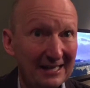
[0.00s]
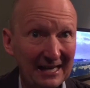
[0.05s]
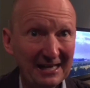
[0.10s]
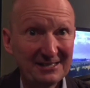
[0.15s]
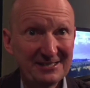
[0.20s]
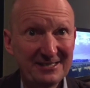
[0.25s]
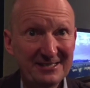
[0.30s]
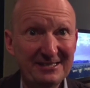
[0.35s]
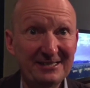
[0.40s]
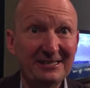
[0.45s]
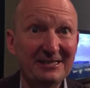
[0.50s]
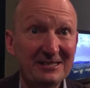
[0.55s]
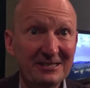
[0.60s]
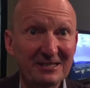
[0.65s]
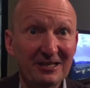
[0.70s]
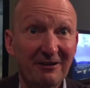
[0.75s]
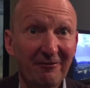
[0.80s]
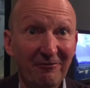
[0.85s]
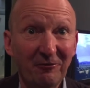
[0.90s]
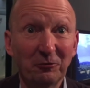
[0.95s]
as it
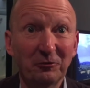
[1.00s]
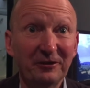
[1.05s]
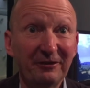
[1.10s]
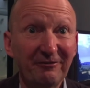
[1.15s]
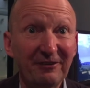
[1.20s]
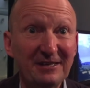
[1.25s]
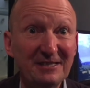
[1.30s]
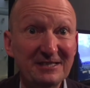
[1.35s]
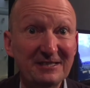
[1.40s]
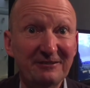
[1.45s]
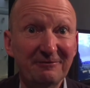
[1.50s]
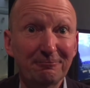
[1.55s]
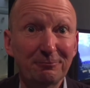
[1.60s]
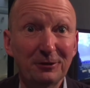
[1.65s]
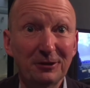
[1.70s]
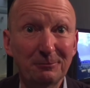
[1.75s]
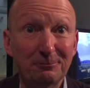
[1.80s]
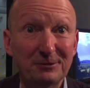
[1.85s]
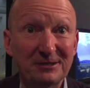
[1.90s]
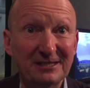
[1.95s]
is for defensive
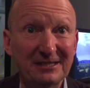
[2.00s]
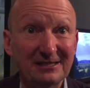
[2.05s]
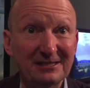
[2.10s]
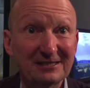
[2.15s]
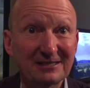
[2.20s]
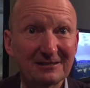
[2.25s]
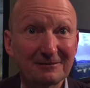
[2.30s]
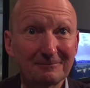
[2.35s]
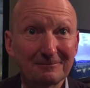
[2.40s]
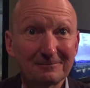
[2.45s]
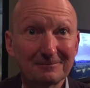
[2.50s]
purposes.